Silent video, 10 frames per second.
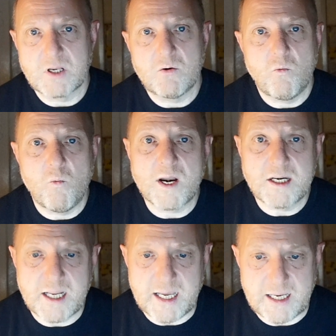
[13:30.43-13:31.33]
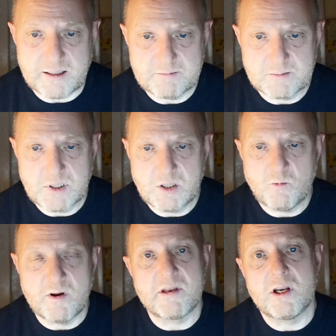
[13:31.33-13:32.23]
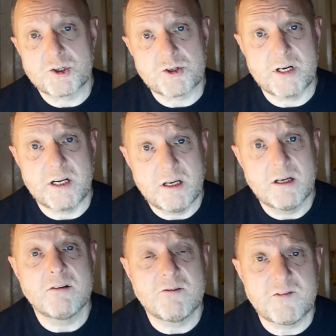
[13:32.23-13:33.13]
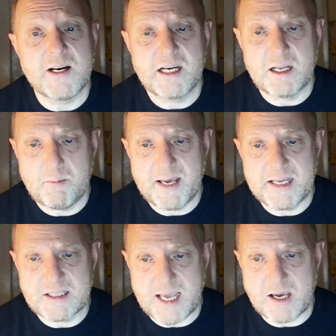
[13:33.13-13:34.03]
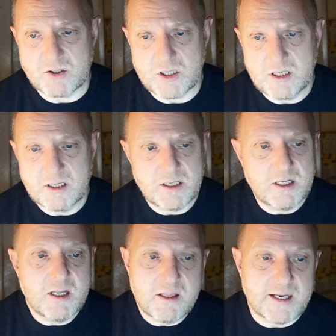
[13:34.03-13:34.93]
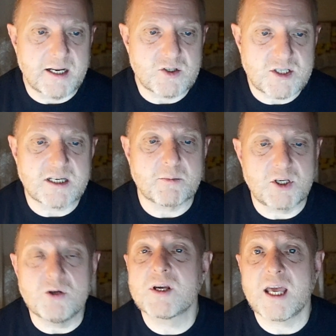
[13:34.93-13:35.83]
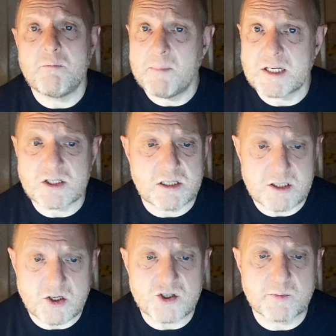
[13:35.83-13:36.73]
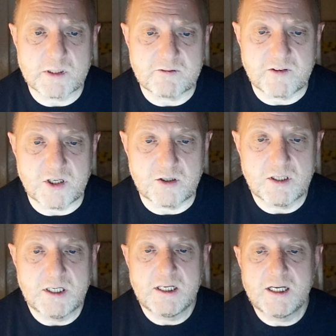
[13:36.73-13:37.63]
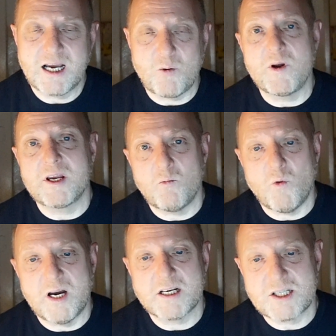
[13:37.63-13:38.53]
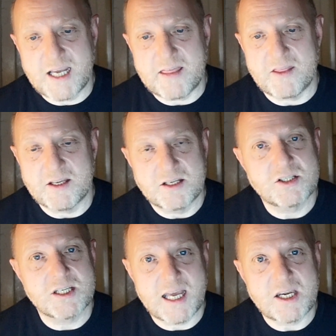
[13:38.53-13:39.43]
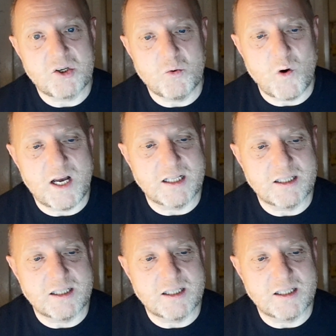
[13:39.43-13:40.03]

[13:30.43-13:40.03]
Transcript: One day, when the lottery finally pays out, then I'll set up a UK medicines hospital for you and we can work together to get you well.